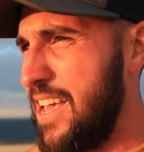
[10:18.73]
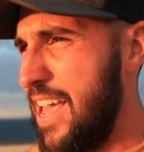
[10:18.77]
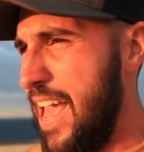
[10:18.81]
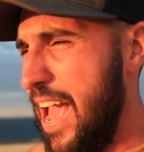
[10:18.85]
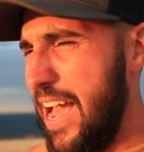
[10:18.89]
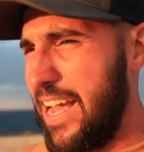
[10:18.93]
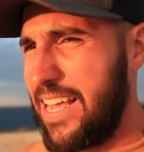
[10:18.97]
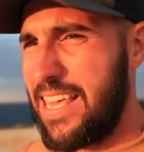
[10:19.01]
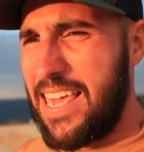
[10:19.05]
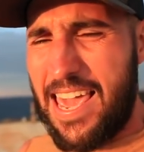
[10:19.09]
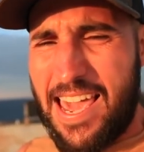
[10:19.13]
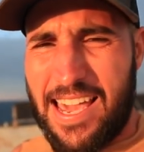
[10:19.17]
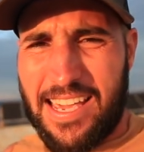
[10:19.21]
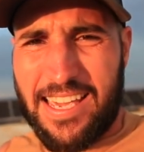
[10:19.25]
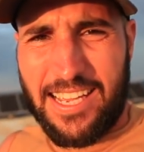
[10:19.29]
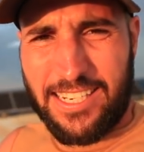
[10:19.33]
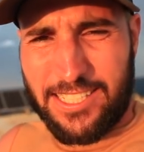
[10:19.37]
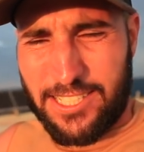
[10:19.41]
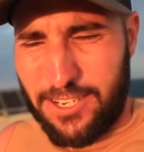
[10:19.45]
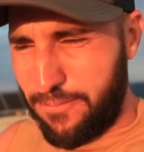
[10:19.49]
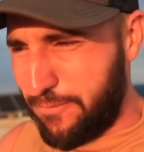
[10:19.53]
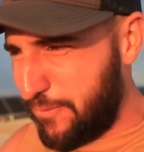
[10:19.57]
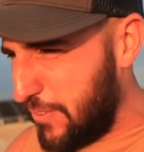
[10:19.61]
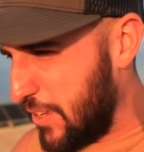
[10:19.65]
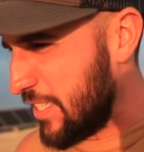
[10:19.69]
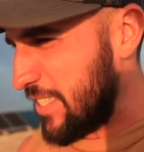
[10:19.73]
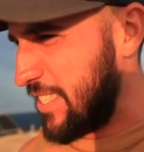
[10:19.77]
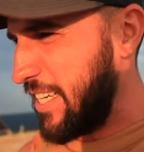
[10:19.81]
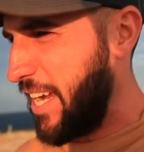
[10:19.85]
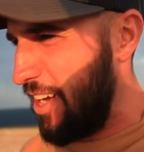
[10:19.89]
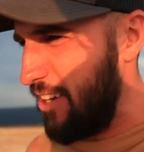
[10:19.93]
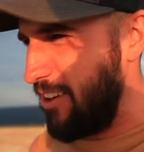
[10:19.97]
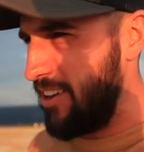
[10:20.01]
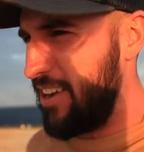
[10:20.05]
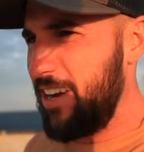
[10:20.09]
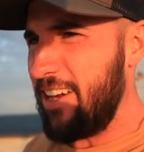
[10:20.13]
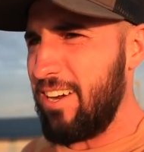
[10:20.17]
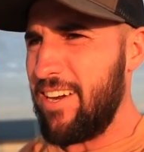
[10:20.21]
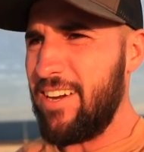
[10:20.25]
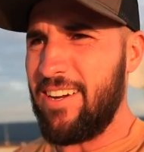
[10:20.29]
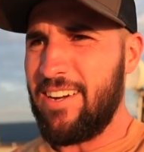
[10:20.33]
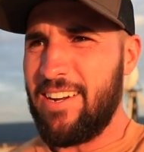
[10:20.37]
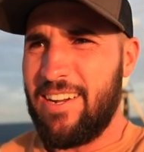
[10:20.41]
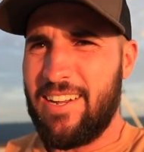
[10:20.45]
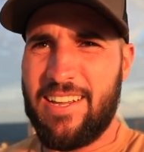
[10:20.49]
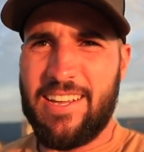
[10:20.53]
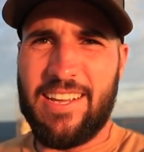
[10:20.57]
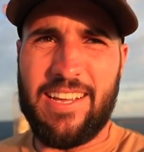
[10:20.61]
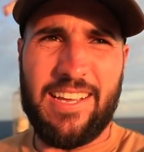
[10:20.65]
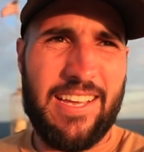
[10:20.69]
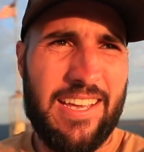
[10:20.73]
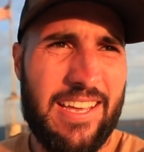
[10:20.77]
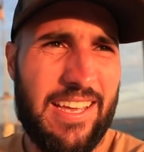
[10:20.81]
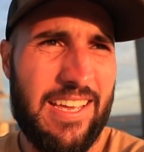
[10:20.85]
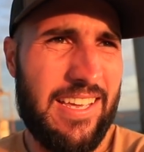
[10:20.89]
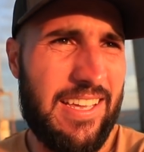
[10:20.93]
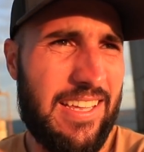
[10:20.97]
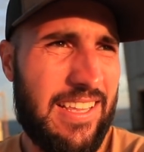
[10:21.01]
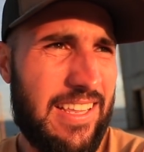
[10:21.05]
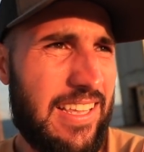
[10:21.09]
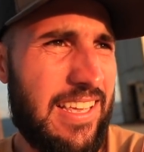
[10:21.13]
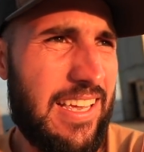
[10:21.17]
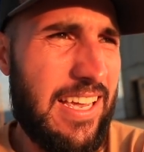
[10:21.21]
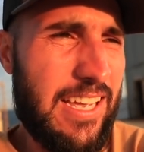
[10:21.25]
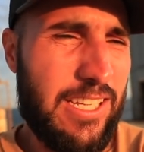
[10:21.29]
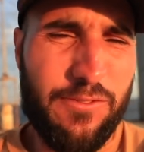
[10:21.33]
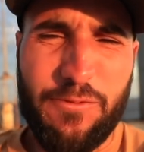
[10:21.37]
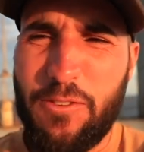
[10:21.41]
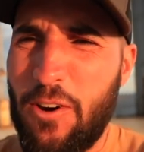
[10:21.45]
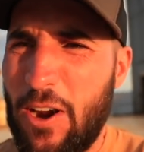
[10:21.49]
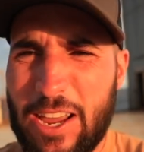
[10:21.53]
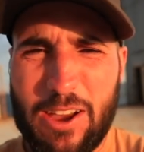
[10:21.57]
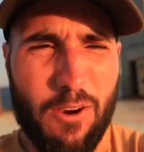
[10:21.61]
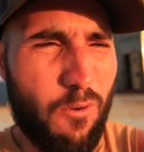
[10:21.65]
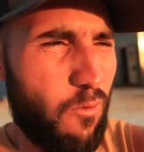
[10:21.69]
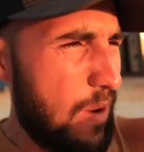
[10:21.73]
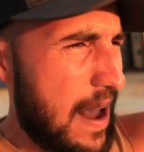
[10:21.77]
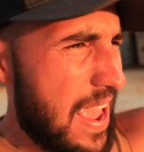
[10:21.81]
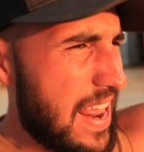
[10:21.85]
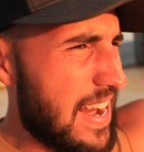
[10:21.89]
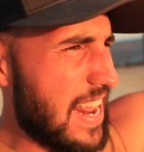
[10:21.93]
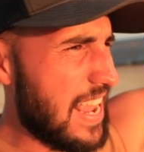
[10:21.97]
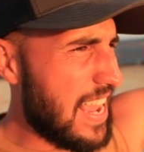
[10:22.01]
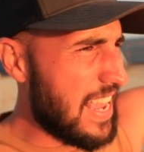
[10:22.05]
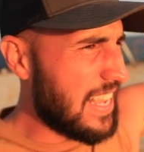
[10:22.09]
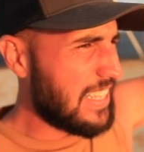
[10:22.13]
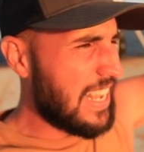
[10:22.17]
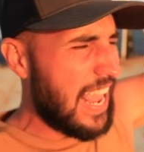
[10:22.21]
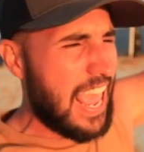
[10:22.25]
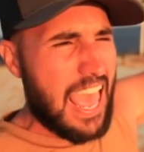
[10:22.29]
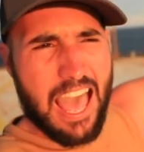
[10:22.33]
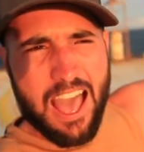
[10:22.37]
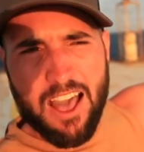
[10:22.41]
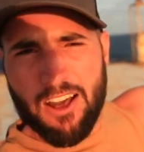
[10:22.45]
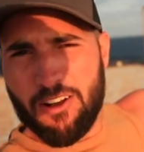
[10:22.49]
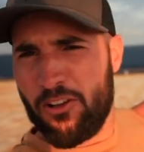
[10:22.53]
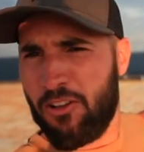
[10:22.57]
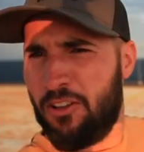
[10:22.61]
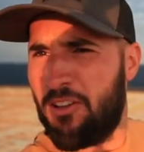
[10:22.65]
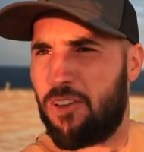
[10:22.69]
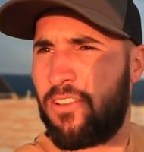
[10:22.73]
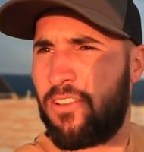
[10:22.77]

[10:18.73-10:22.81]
I can't catch a fish out here. It's freaking windy as hell!